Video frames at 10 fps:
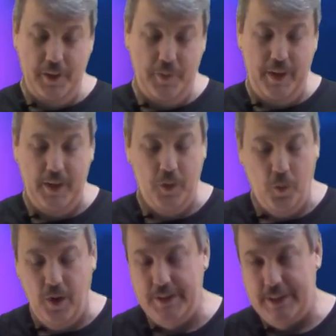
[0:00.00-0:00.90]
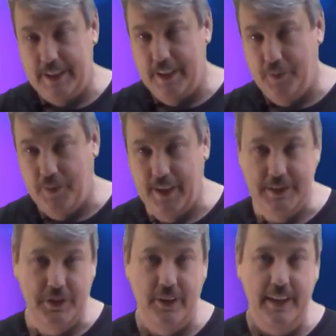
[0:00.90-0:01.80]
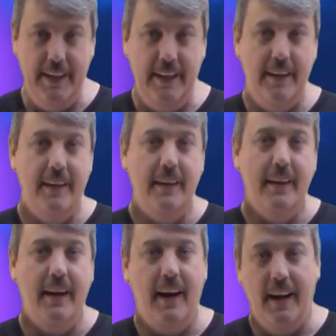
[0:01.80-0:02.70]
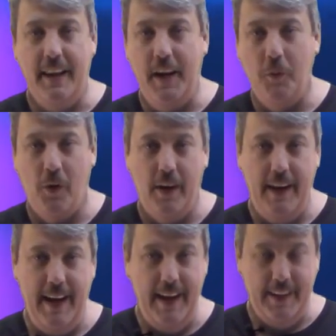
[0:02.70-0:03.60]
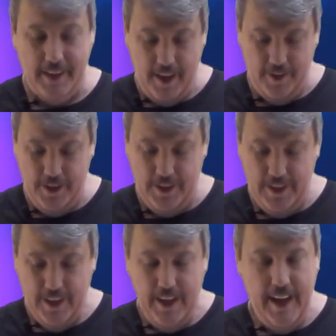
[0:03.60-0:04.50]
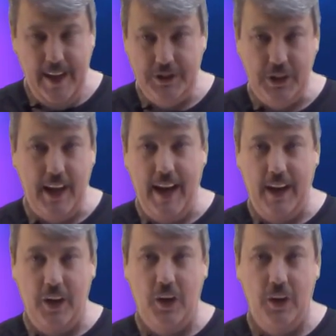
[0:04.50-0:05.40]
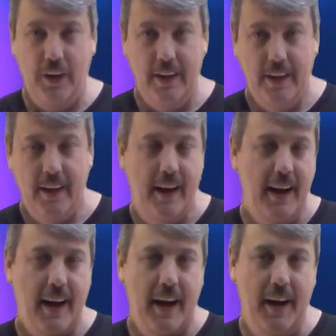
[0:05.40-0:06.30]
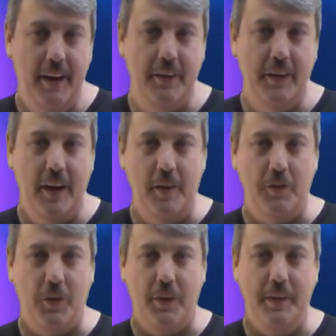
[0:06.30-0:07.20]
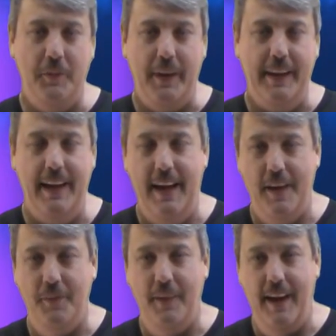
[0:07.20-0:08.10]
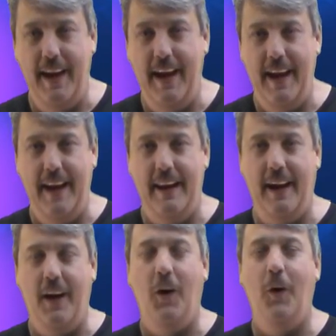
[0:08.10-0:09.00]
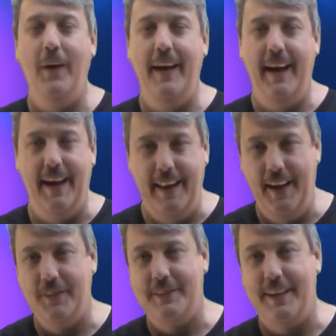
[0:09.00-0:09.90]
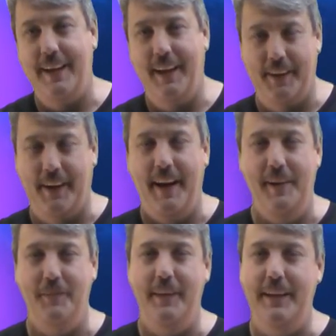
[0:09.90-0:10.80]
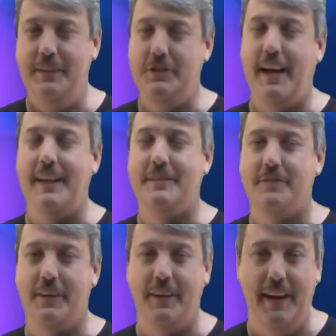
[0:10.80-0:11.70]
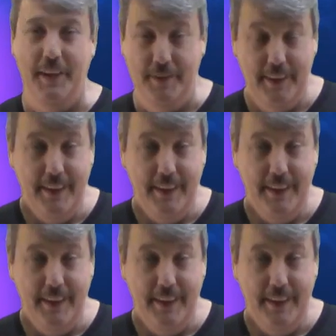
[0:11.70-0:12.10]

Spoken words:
you to pick Washington +3. They won and covered. And Chicago, I told you to pick them. And that was the other game, the Jacksonville game.